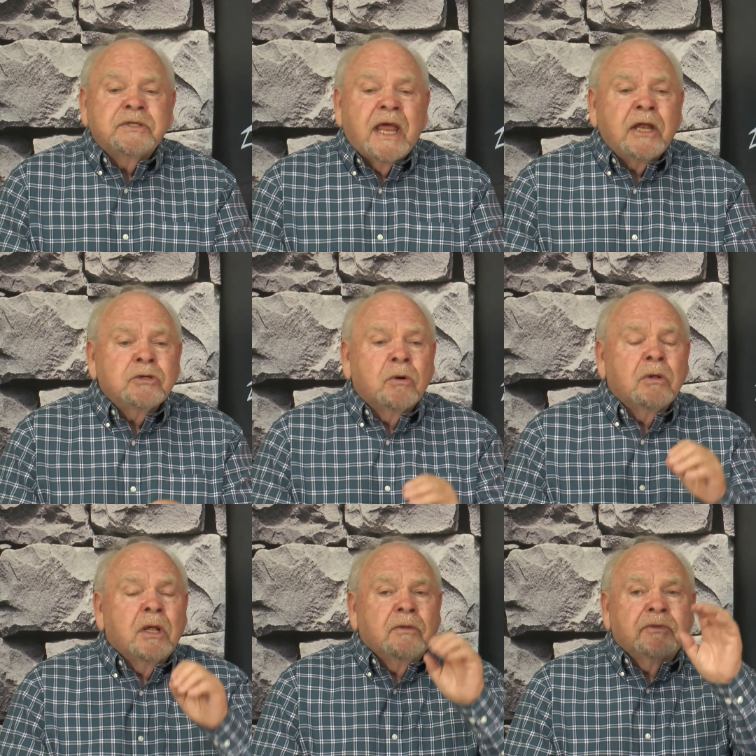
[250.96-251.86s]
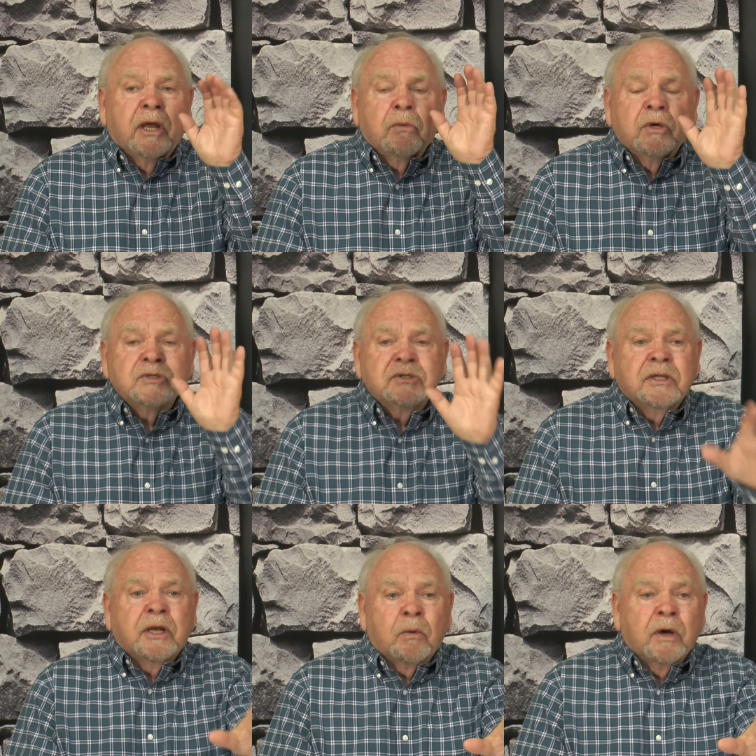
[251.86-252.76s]
Daniel, there was
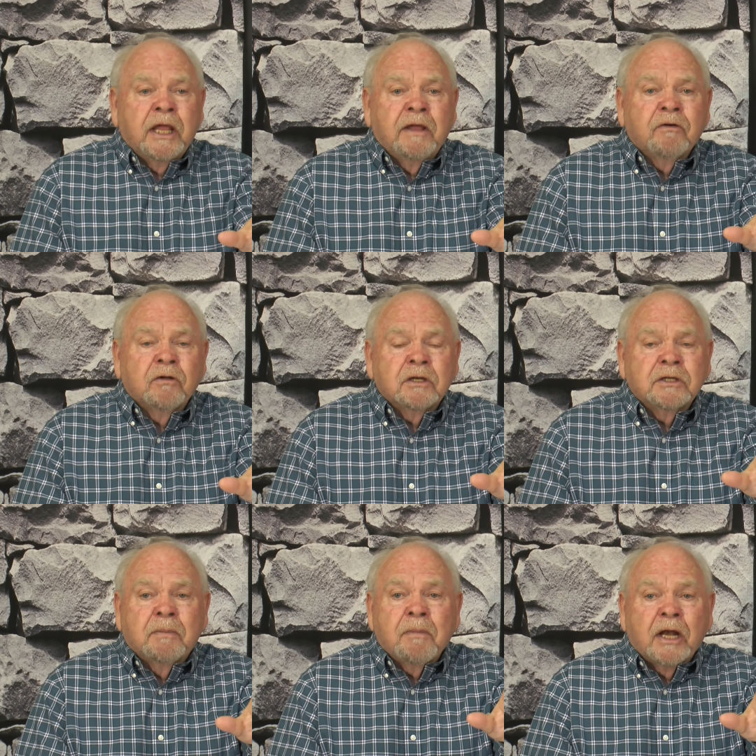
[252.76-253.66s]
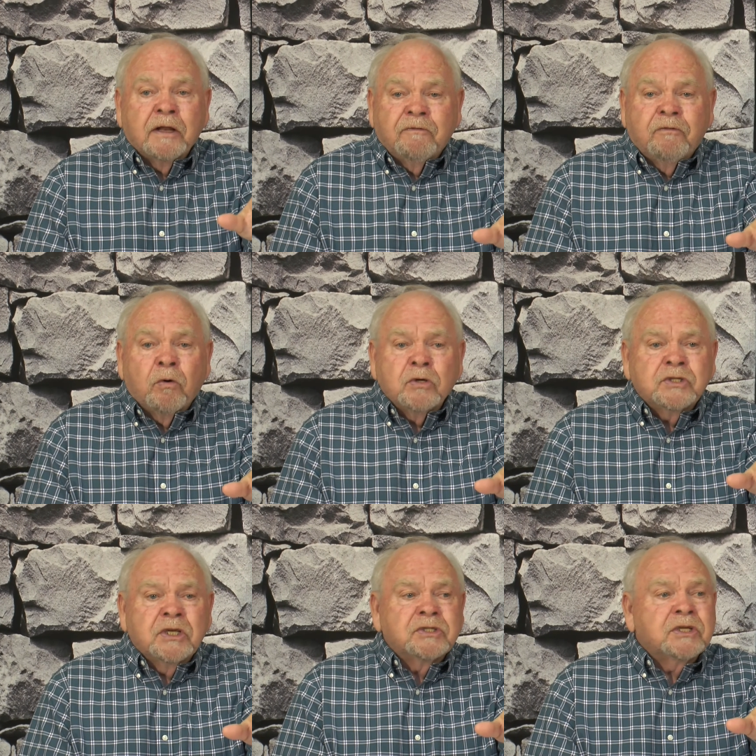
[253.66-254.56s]
there were evil demonic
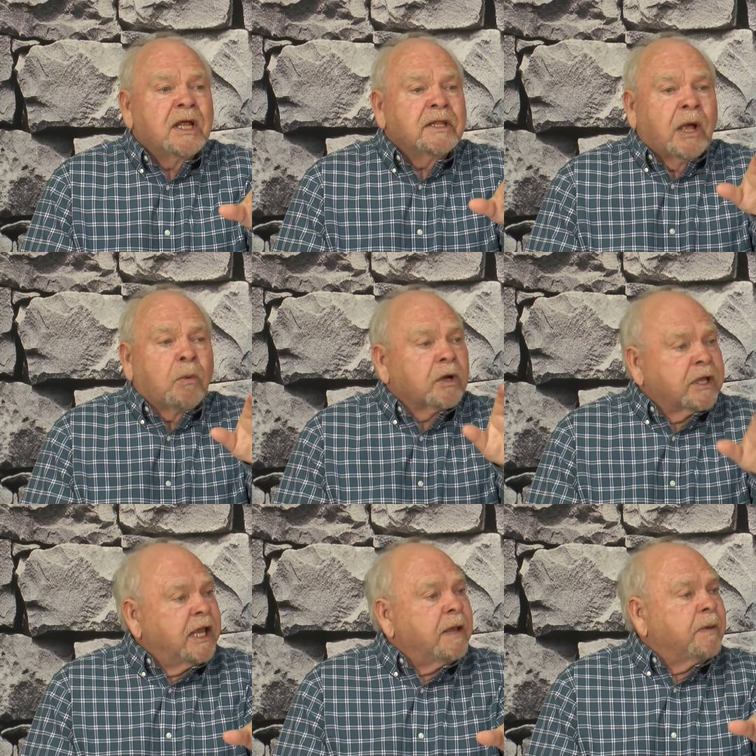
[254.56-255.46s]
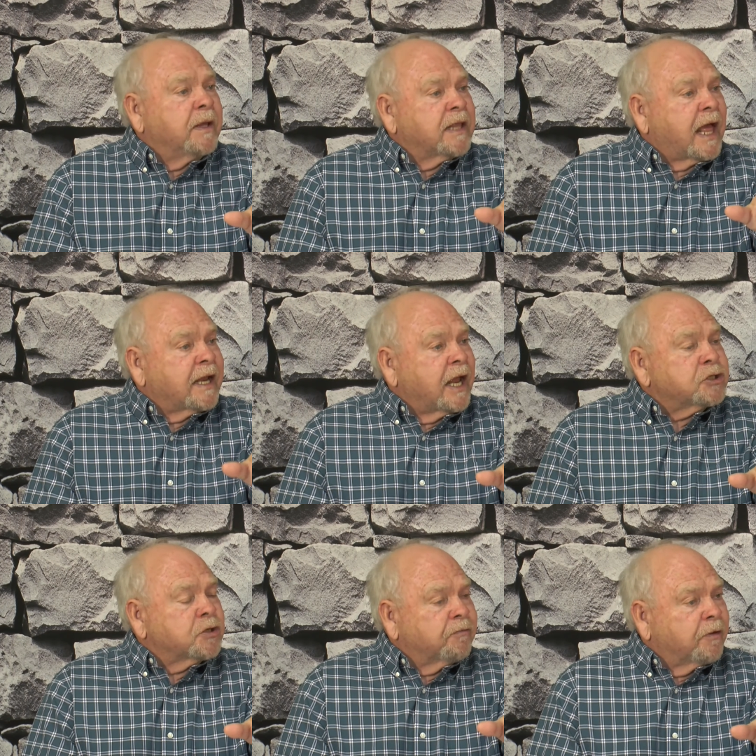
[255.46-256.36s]
forces that were keeping that
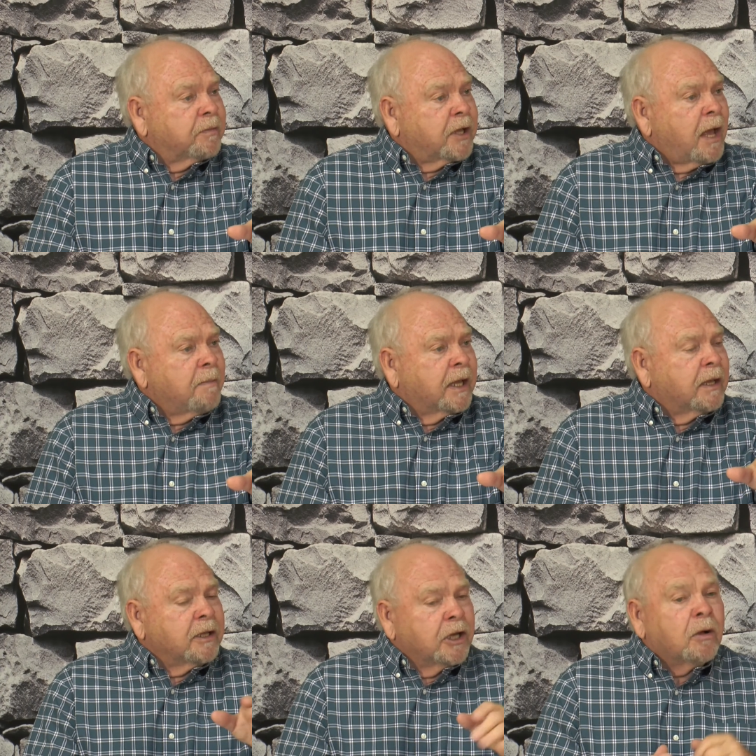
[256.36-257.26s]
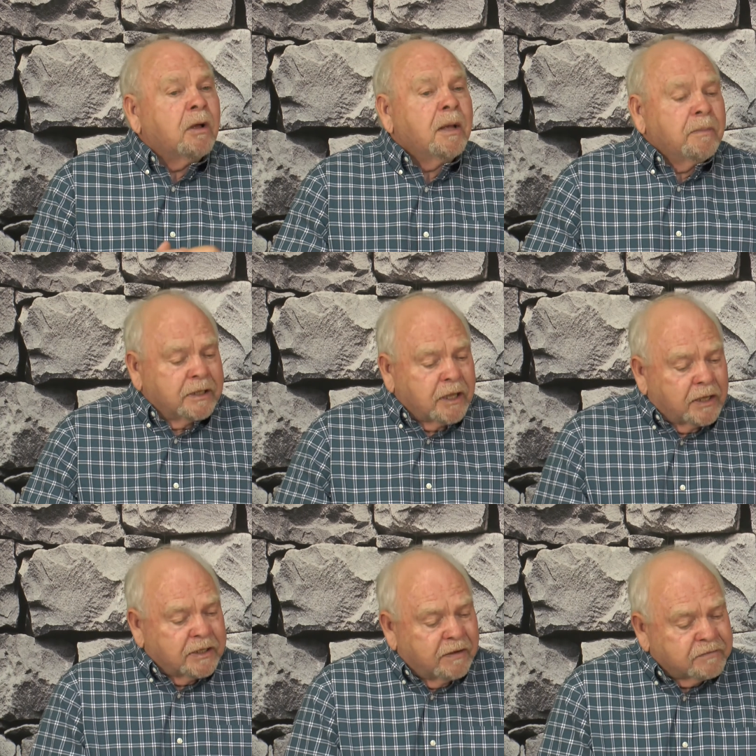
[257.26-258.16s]
answer from coming. You know, but and God
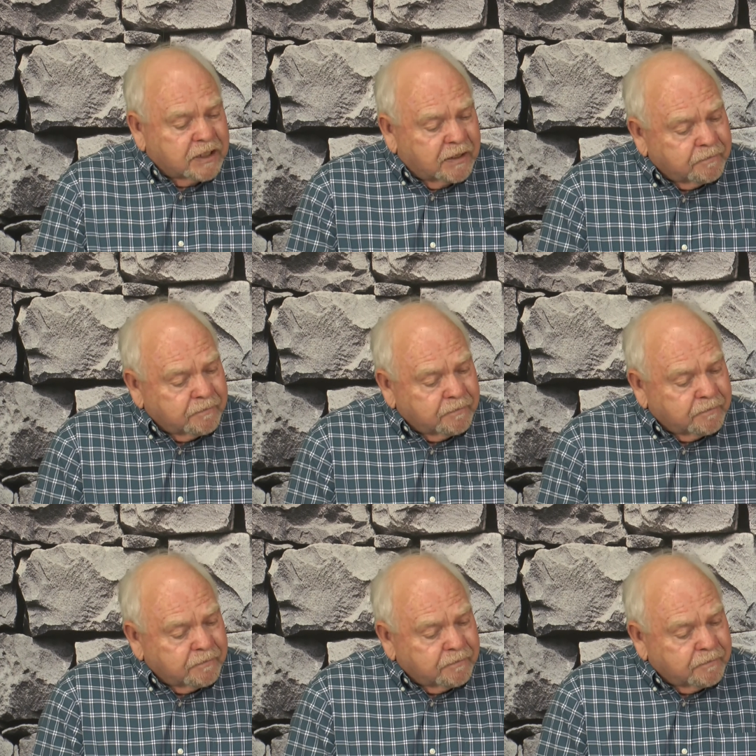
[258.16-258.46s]
you know gives what? it.